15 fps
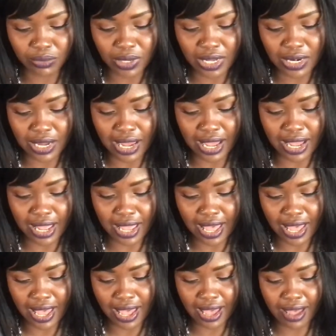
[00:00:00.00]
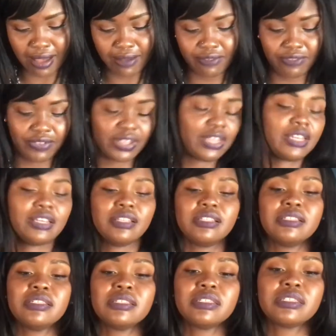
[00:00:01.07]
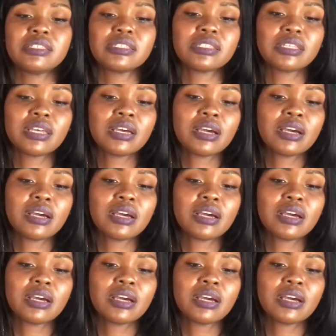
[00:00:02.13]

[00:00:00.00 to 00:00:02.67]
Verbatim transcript: one I have is